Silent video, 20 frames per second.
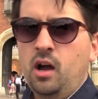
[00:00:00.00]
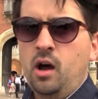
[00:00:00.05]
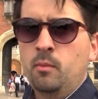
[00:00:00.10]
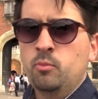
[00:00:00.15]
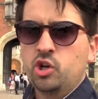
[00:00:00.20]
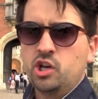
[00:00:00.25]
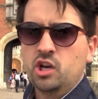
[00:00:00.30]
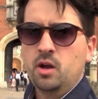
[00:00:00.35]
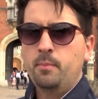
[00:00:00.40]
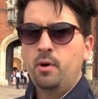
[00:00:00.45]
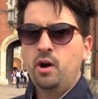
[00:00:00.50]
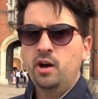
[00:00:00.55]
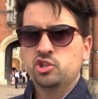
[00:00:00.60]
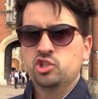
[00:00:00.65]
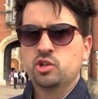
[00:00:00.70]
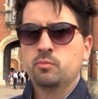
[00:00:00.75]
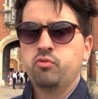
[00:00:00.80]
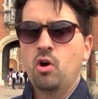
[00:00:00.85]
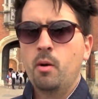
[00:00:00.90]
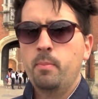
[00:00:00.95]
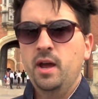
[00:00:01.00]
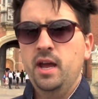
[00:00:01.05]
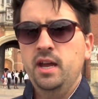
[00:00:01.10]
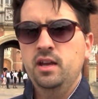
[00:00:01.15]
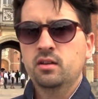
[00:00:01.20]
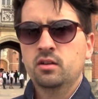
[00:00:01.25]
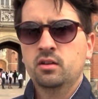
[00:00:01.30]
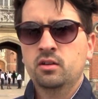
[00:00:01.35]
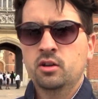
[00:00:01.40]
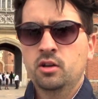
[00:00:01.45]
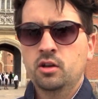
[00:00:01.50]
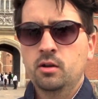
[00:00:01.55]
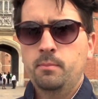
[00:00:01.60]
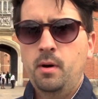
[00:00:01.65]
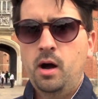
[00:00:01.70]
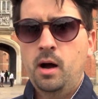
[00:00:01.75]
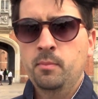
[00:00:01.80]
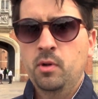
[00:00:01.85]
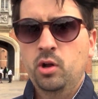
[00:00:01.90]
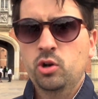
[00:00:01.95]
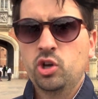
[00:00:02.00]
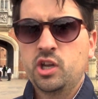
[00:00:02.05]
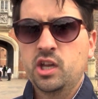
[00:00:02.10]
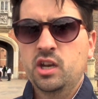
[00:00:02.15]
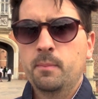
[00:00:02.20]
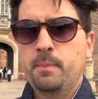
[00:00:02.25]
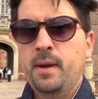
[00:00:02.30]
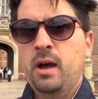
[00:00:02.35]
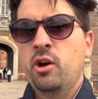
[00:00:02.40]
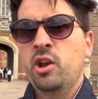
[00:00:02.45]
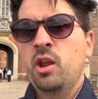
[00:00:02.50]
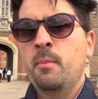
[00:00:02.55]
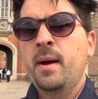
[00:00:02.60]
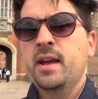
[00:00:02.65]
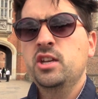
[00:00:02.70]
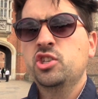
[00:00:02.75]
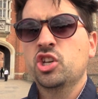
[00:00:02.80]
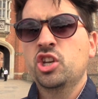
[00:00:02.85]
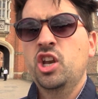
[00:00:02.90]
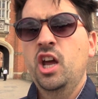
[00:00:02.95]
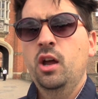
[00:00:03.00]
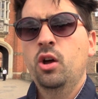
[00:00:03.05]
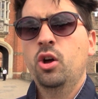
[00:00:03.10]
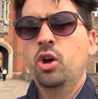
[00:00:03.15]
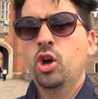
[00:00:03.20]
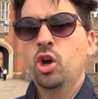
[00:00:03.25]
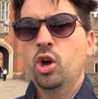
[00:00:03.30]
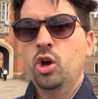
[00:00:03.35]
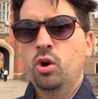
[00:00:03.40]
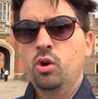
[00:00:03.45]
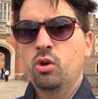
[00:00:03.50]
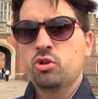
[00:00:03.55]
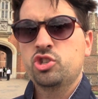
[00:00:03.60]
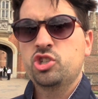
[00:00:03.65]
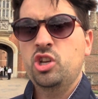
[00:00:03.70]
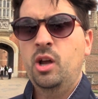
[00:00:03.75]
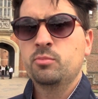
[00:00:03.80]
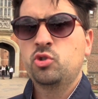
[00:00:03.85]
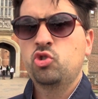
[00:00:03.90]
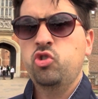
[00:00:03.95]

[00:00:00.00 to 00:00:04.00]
I'm looking at buying some property. But I'm not looking at buying a masonette or some